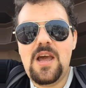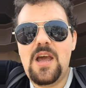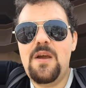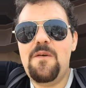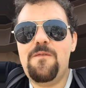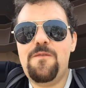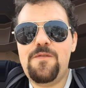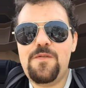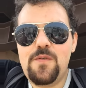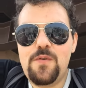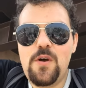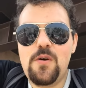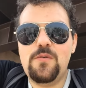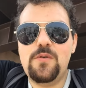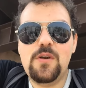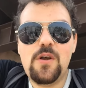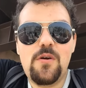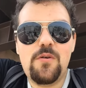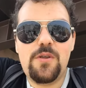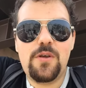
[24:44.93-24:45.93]
If you
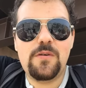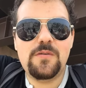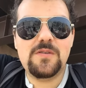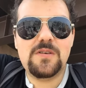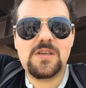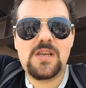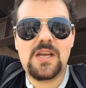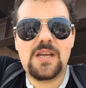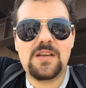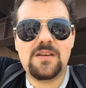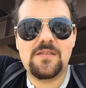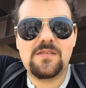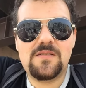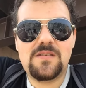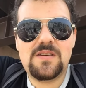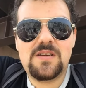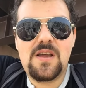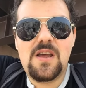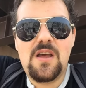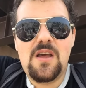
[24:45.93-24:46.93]
don't know those
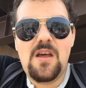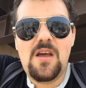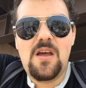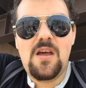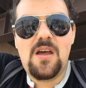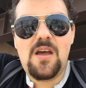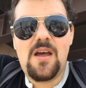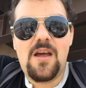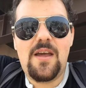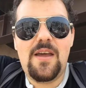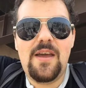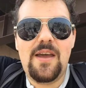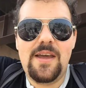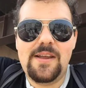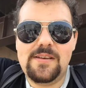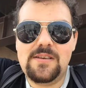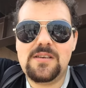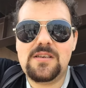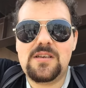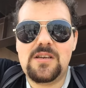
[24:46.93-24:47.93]
things,
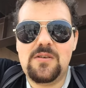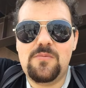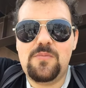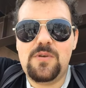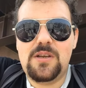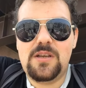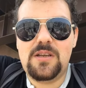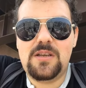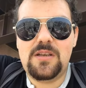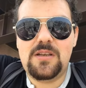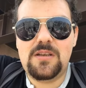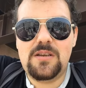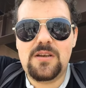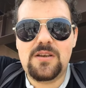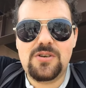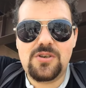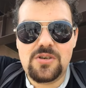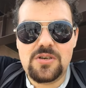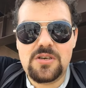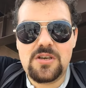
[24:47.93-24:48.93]
it's going to be
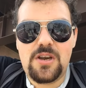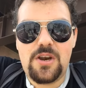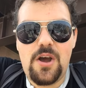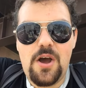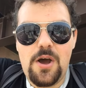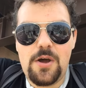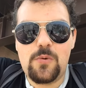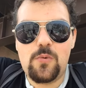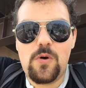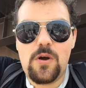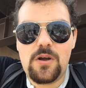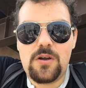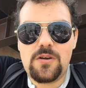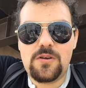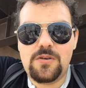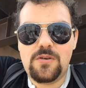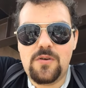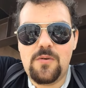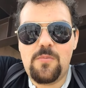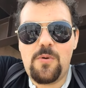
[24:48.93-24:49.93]
a shit ton of hard work
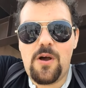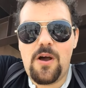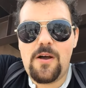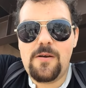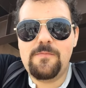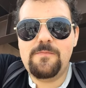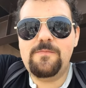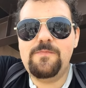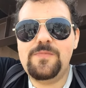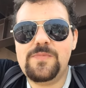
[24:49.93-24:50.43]
on your part.